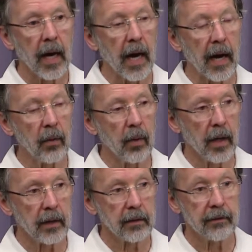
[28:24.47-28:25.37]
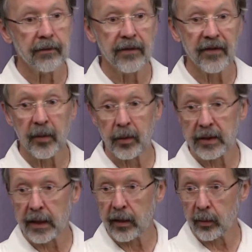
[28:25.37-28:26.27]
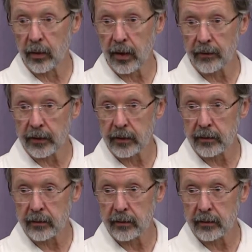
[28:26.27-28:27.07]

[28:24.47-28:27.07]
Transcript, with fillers: I want fifty percent of the profits.